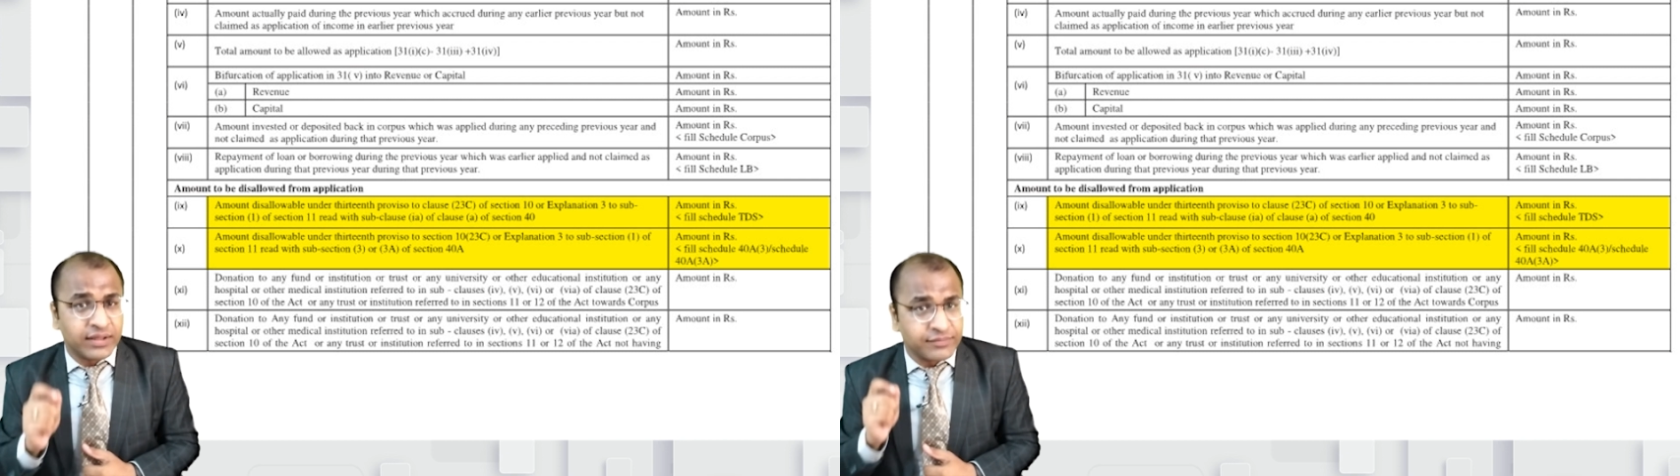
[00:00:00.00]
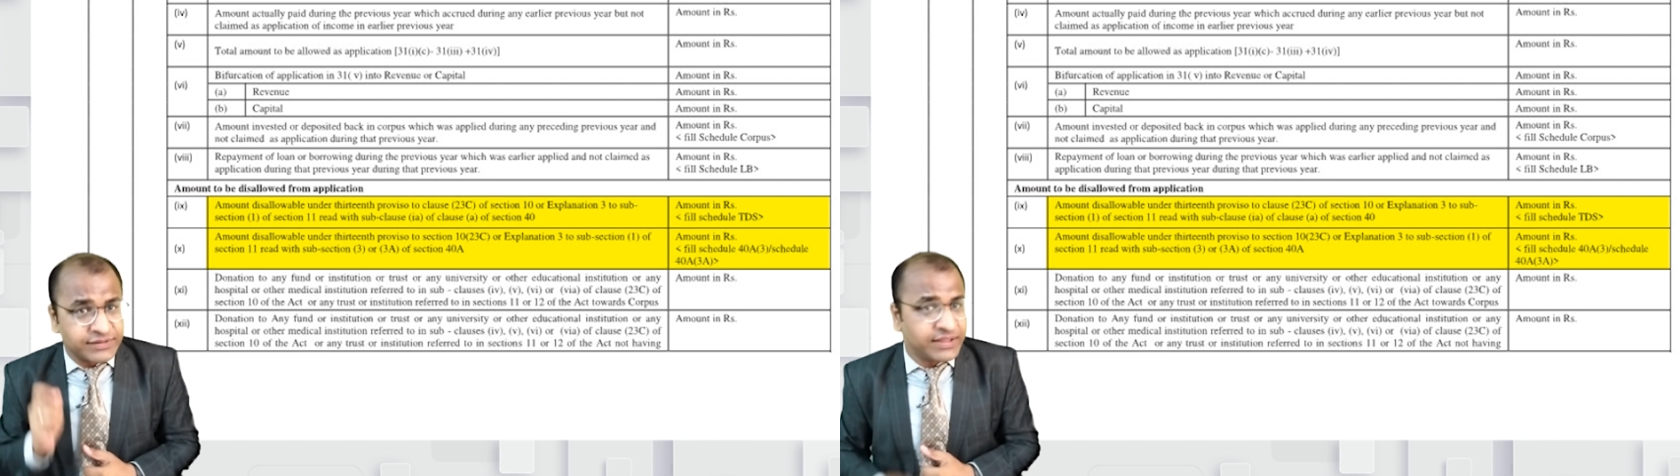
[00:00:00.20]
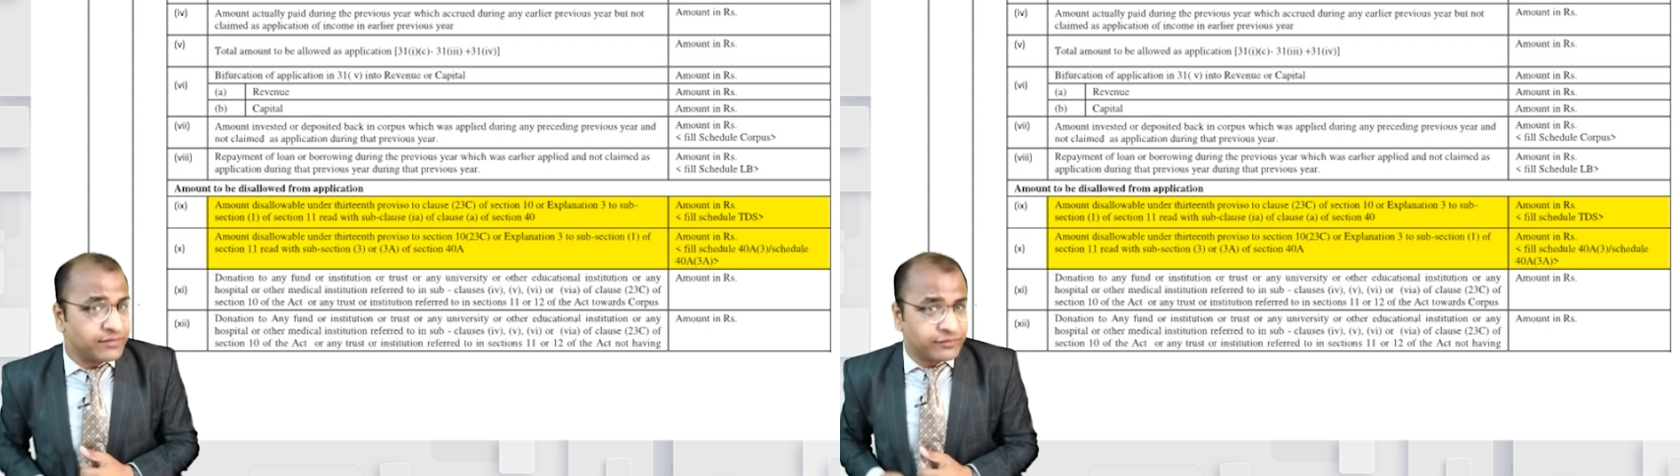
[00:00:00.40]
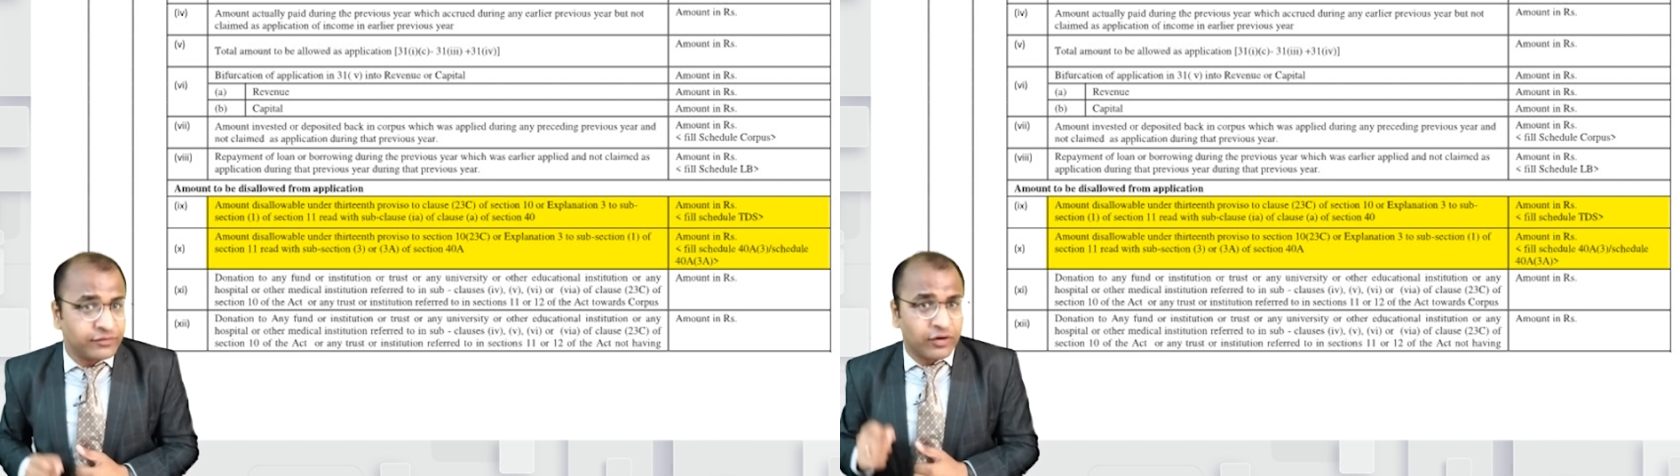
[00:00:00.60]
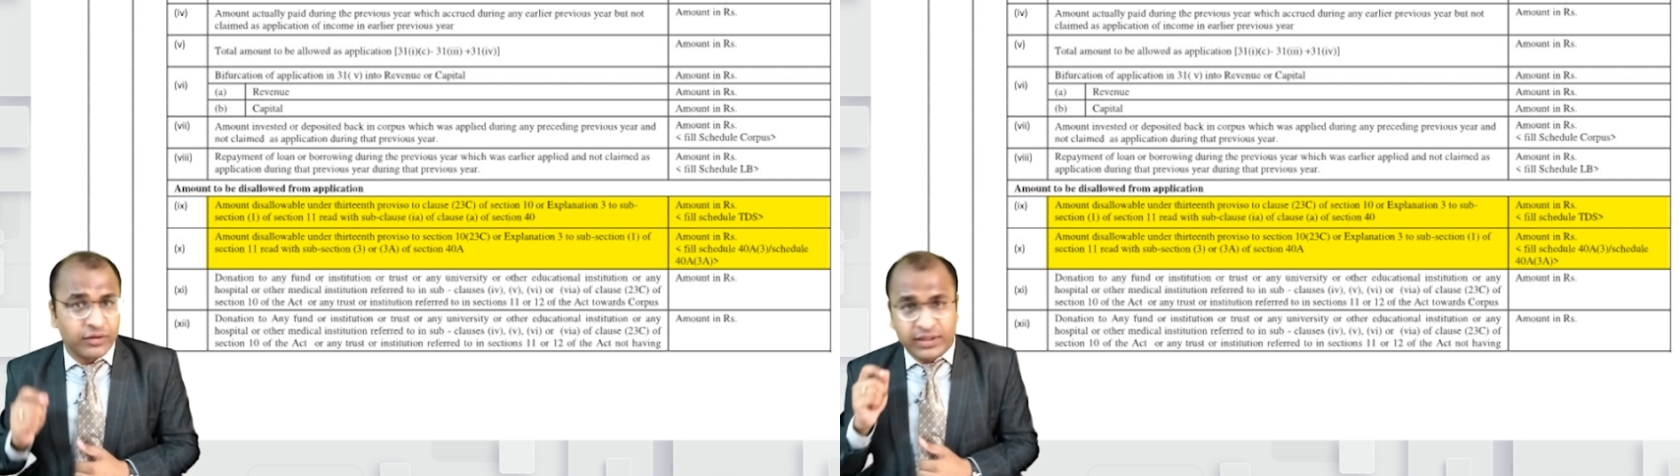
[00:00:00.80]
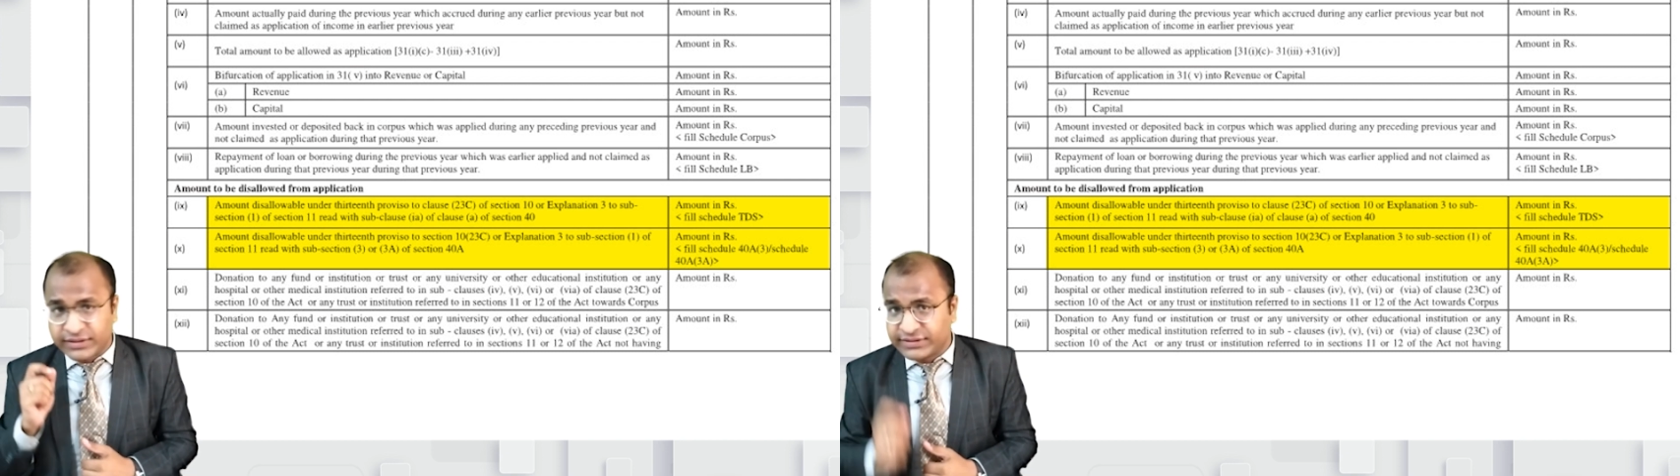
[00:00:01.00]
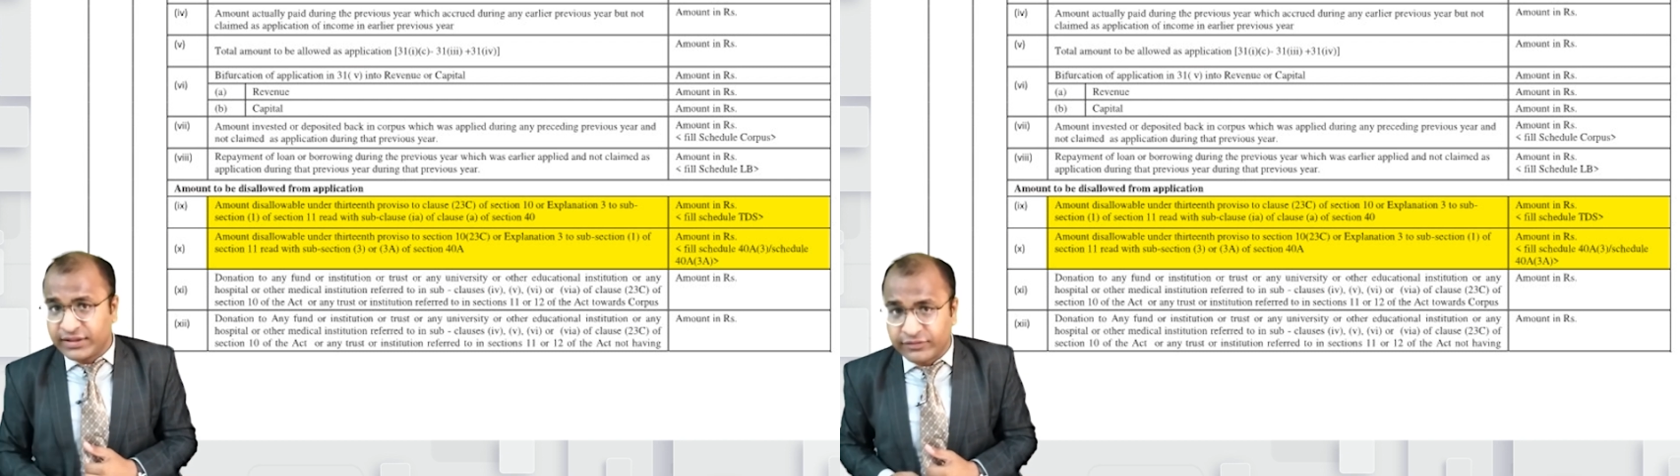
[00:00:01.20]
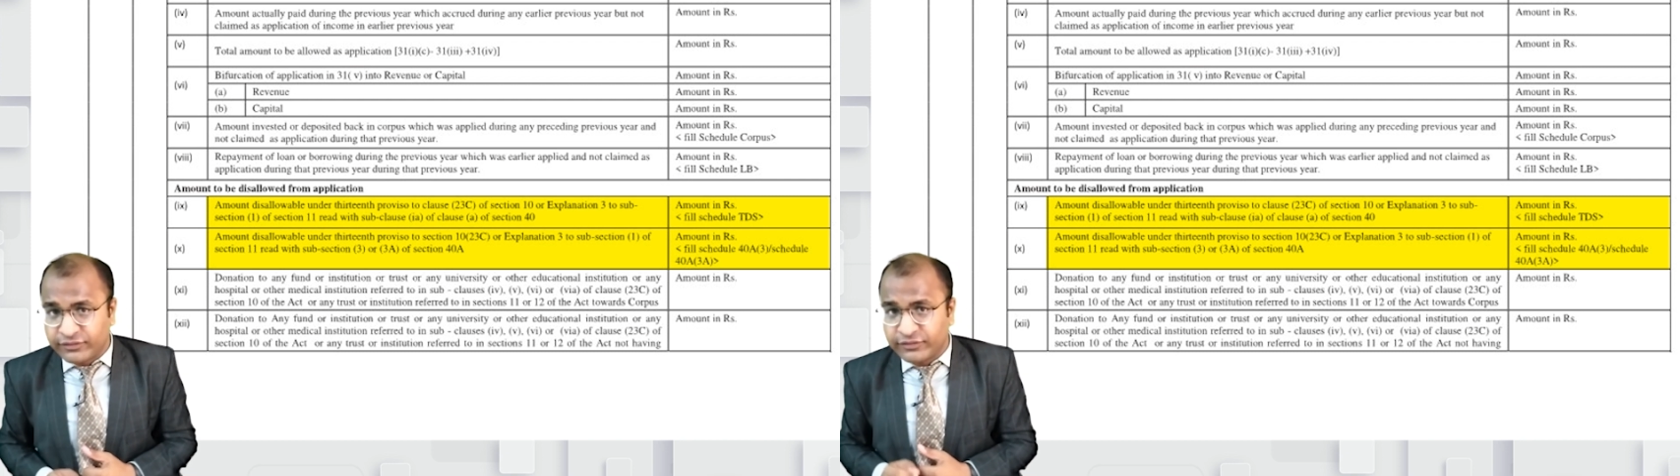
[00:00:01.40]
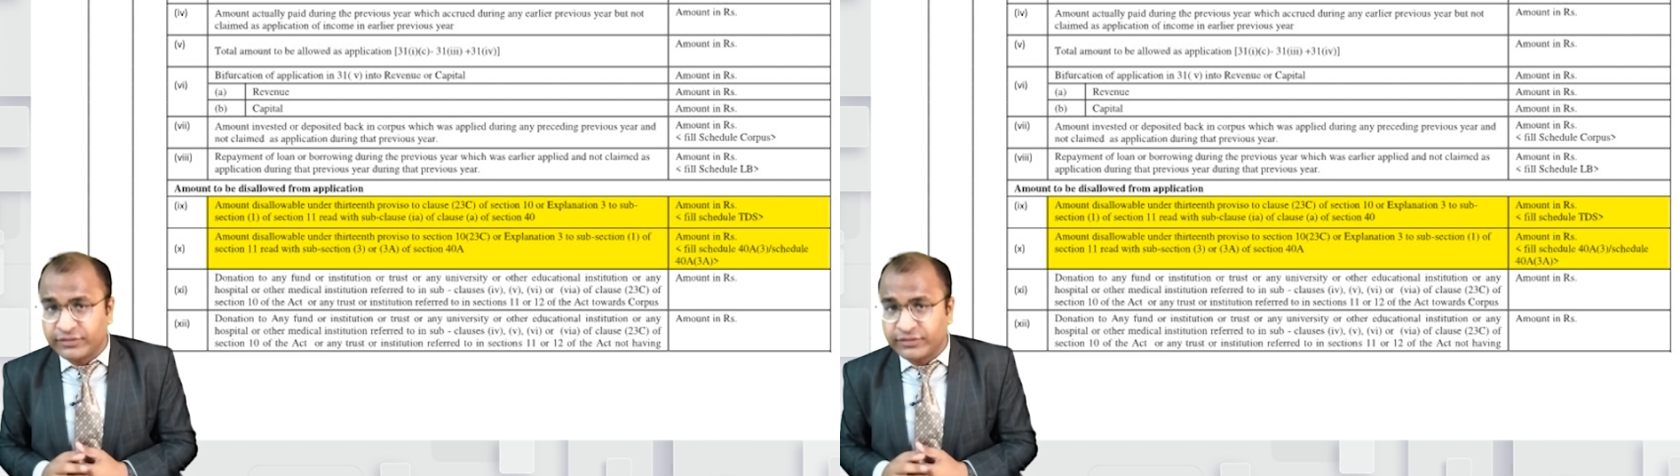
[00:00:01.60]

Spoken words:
himself or herself.